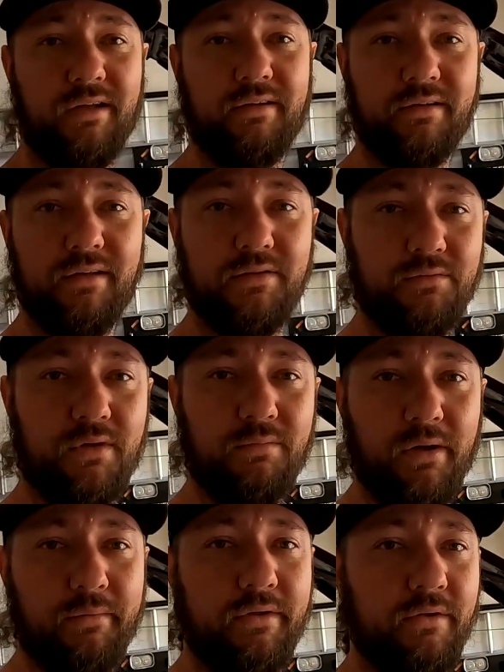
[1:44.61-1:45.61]
I think that's what I'll
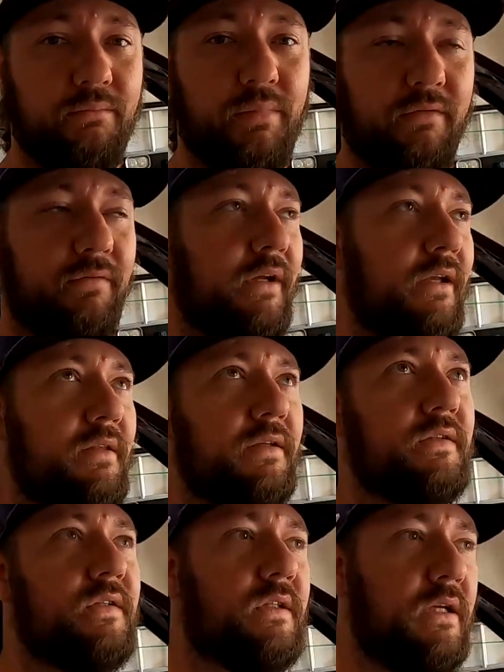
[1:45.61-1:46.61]
probably do. Buff it and
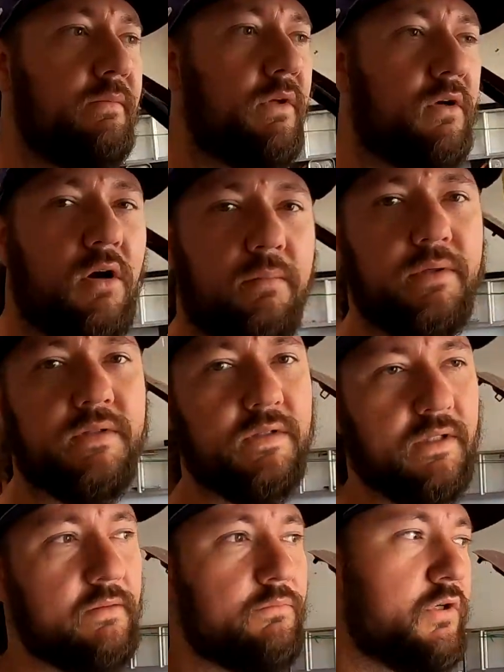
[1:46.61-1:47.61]
then steam the carpets
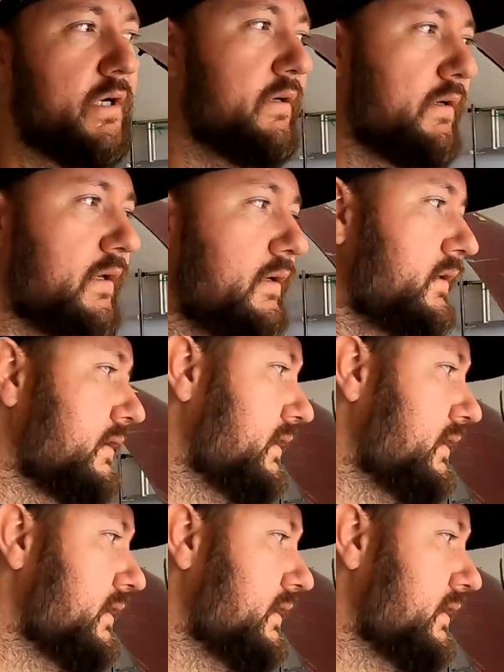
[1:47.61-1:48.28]
and let them dry today.